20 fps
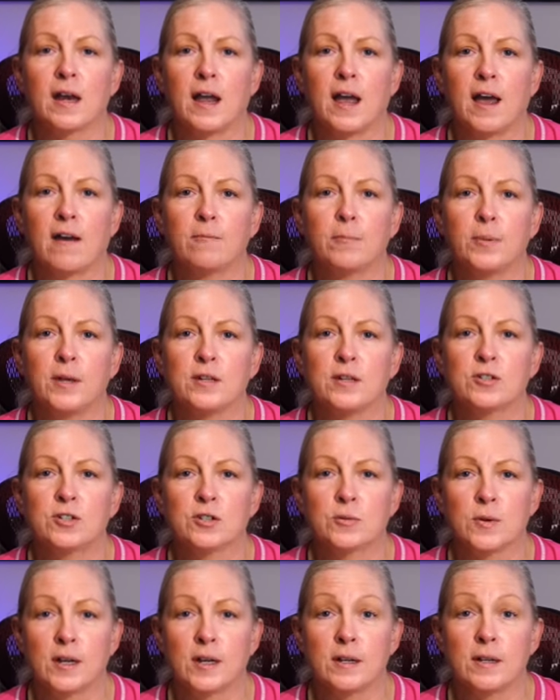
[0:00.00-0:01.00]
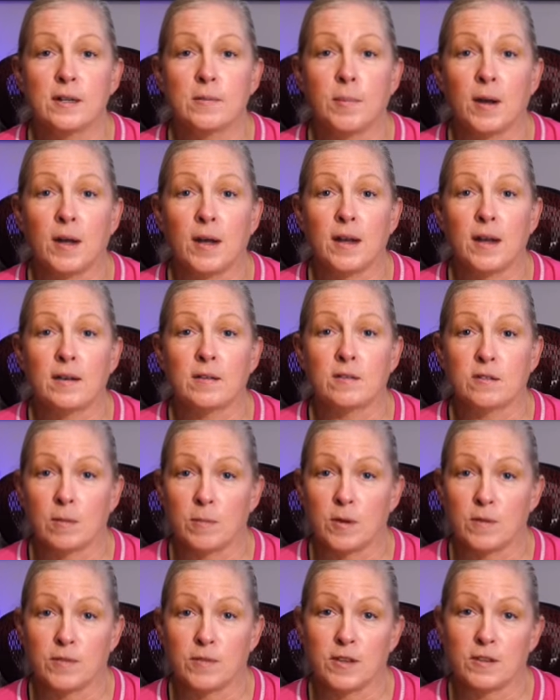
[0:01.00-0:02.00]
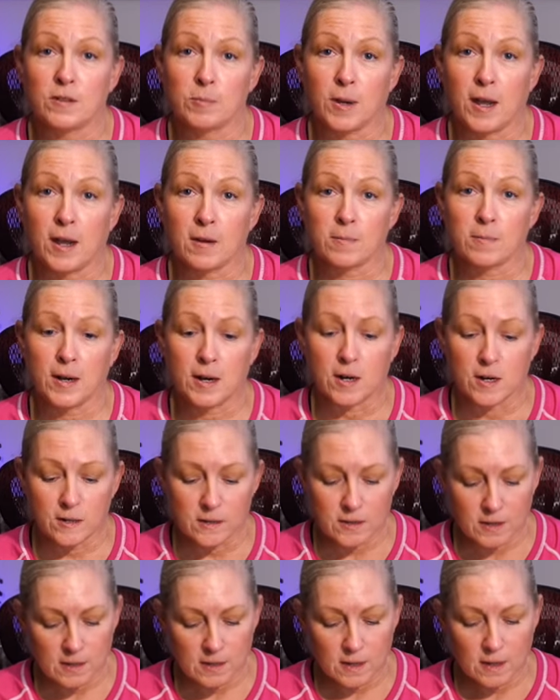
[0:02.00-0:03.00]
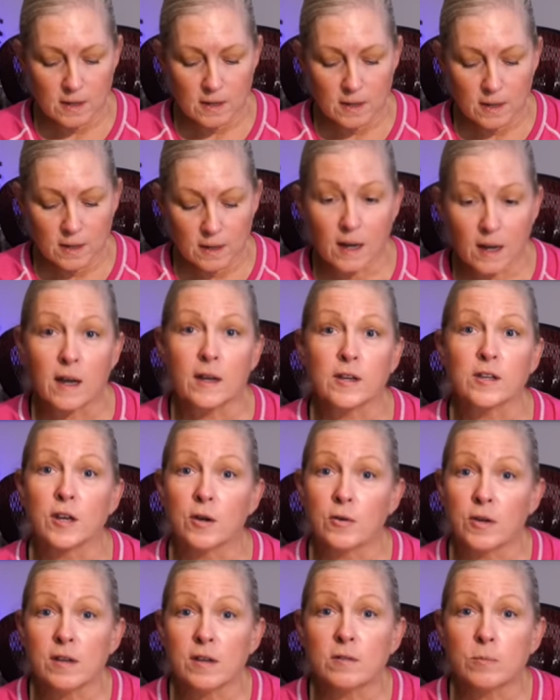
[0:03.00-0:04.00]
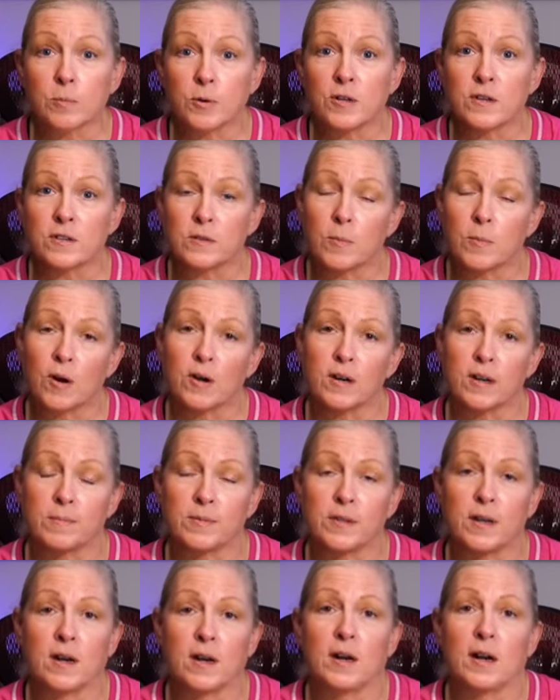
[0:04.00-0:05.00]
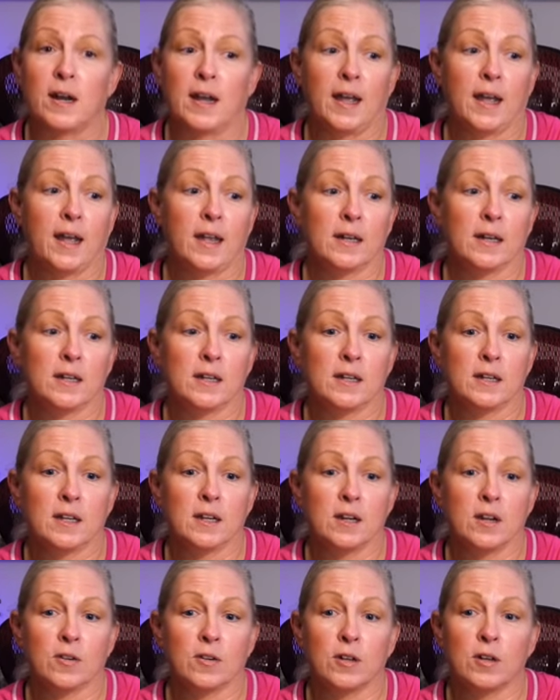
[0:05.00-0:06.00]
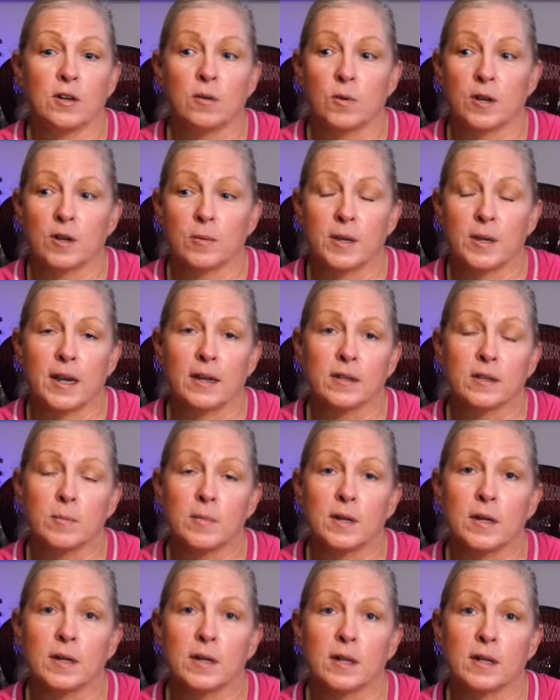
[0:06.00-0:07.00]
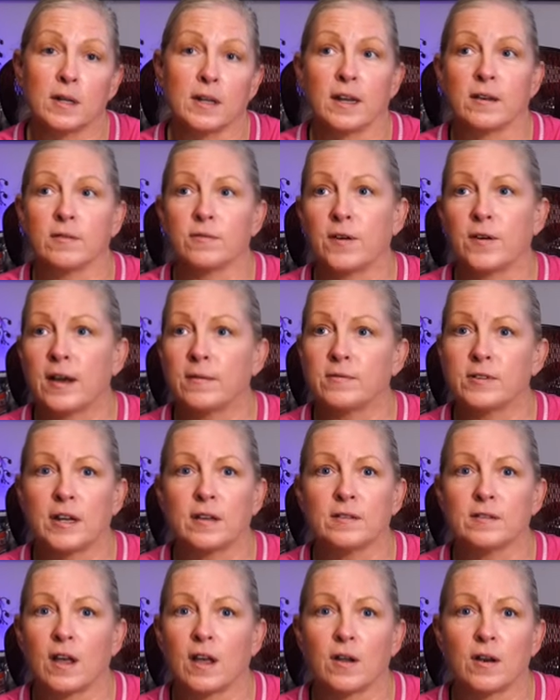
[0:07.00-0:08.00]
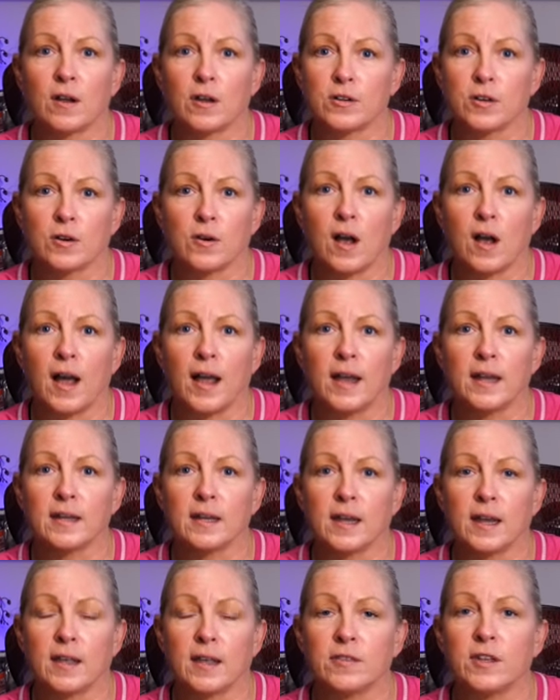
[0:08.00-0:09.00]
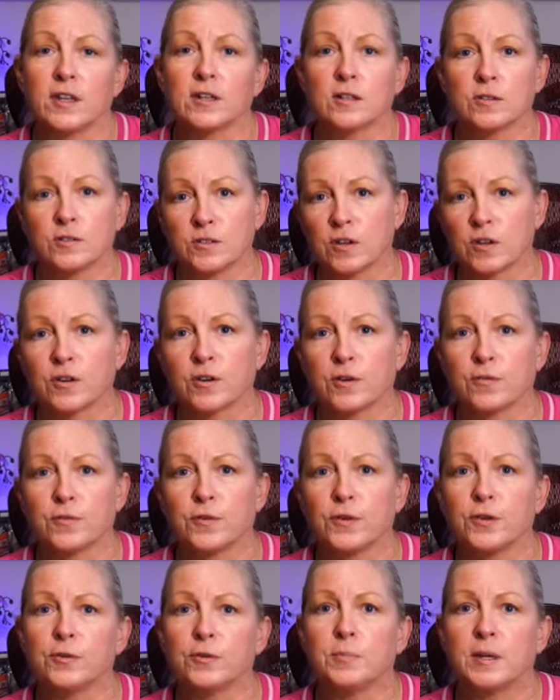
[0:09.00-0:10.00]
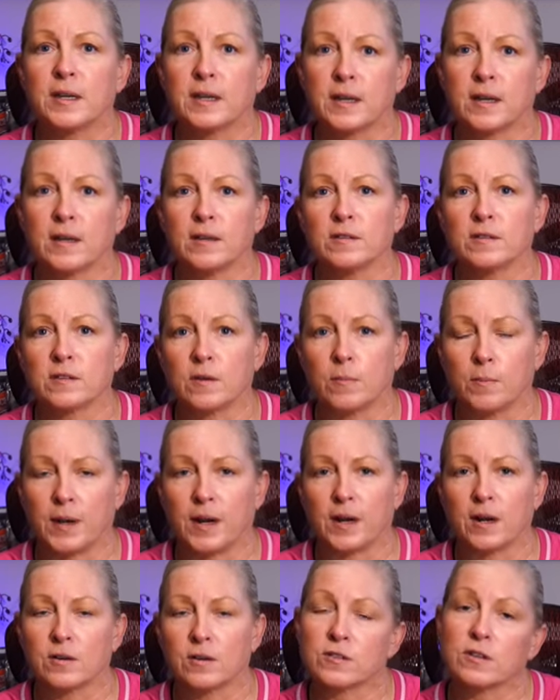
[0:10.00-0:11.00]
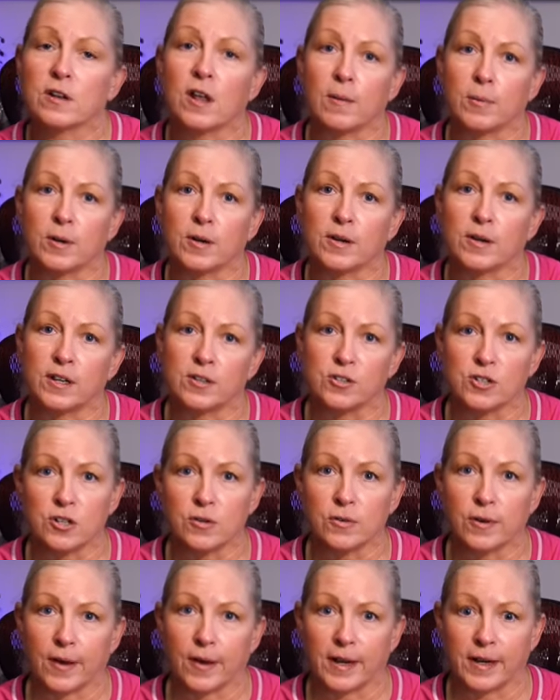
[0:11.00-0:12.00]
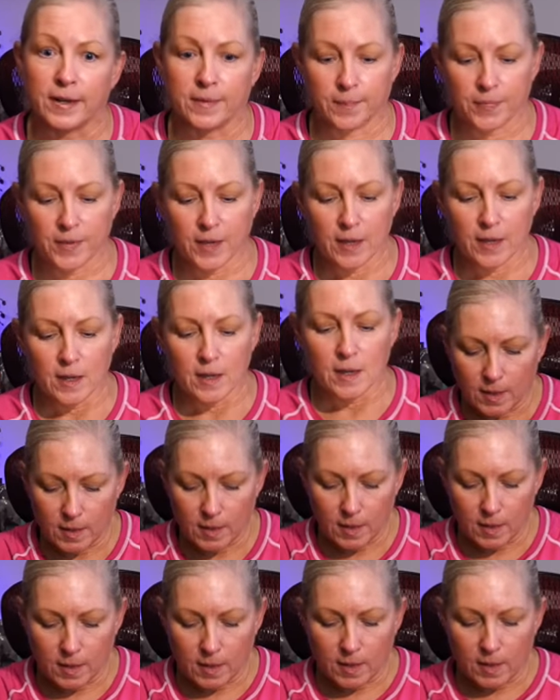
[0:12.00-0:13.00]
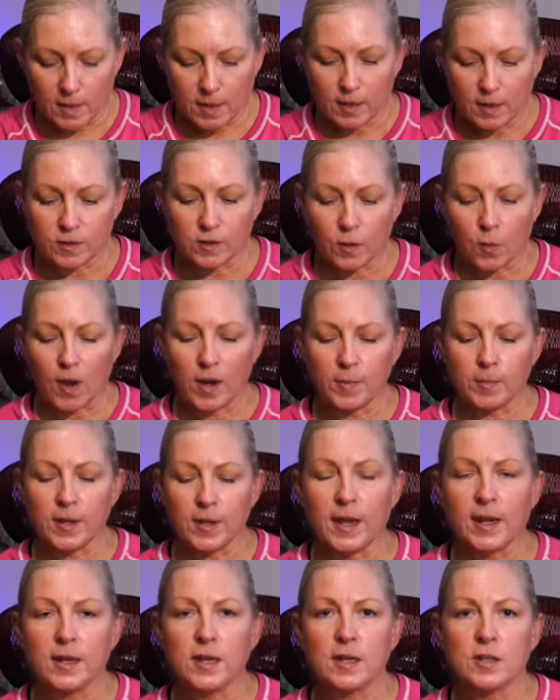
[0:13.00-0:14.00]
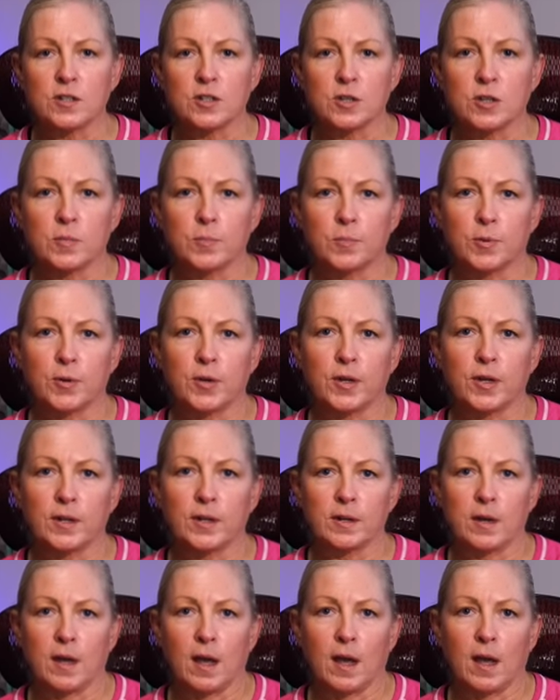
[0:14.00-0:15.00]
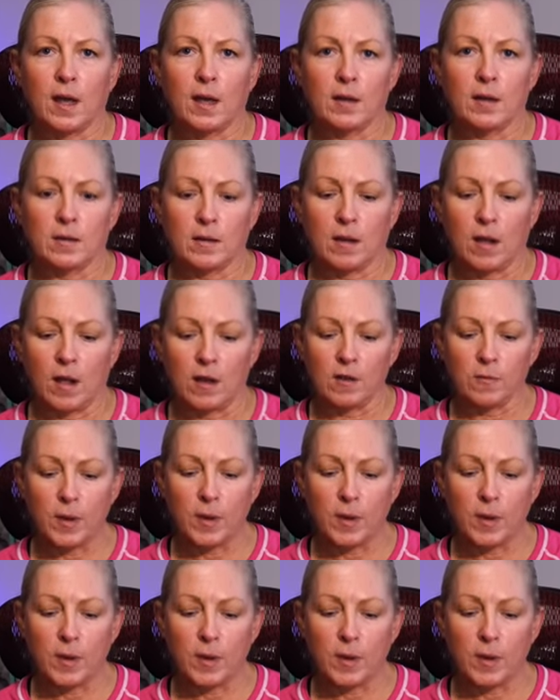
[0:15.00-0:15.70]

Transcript: have been shredded by some of these black bears. Uh, Yogi's pretty smart up there, and you know you don't want to be out in the middle like five days out on your hike and then lose all your food because a bear slobbered and chewed on it. So I'm planning to put uh, all of